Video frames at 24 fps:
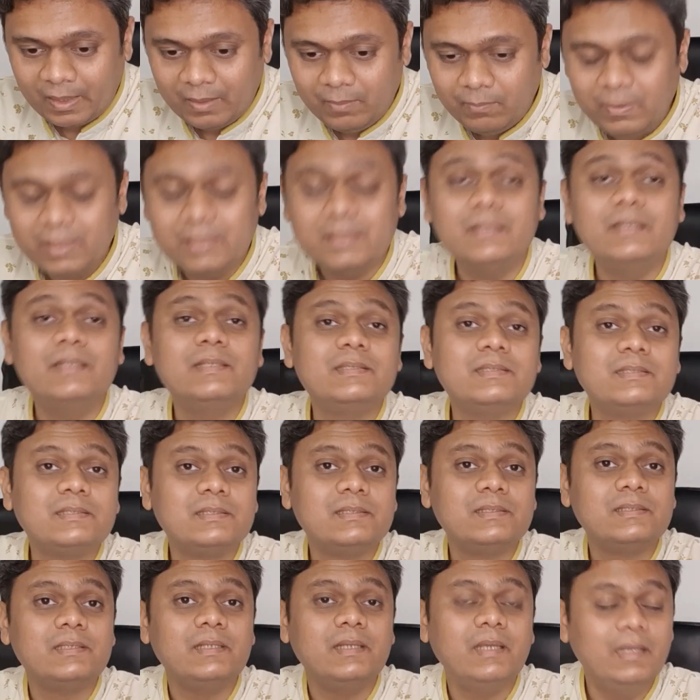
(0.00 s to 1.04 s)
But
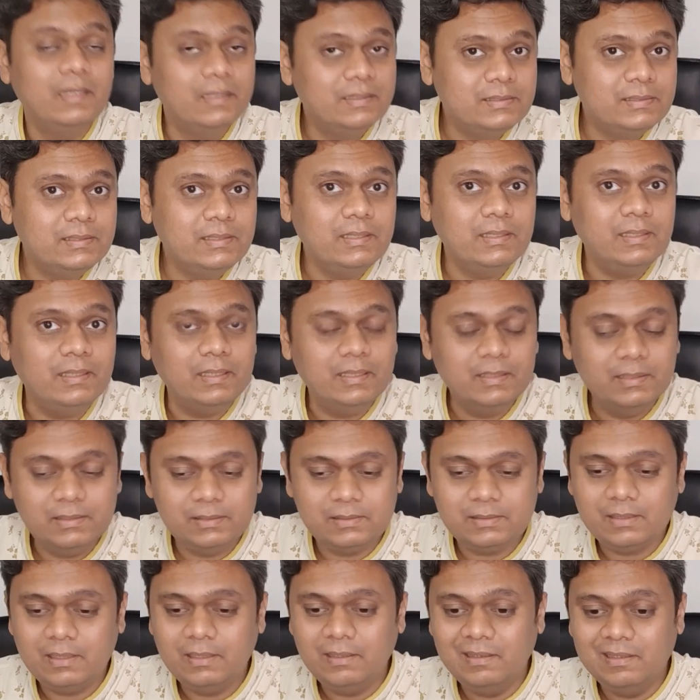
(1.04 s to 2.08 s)
this AC
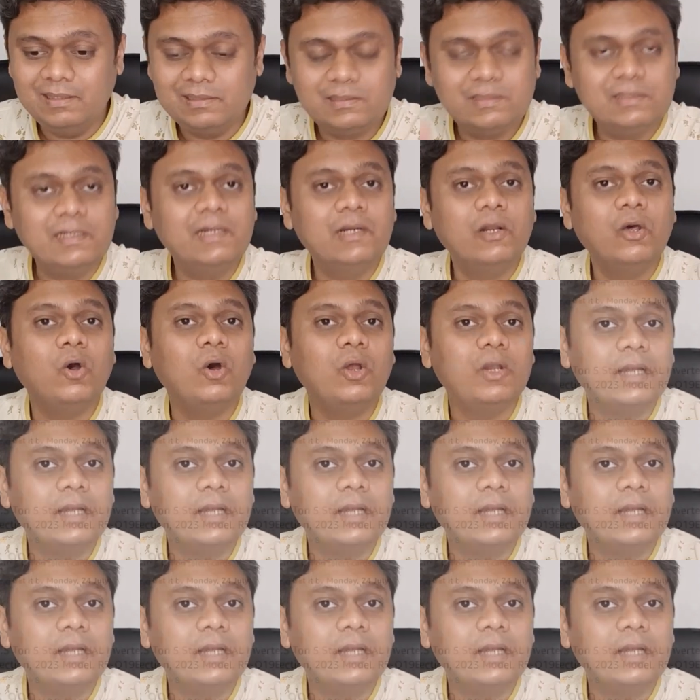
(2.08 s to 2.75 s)
is listed on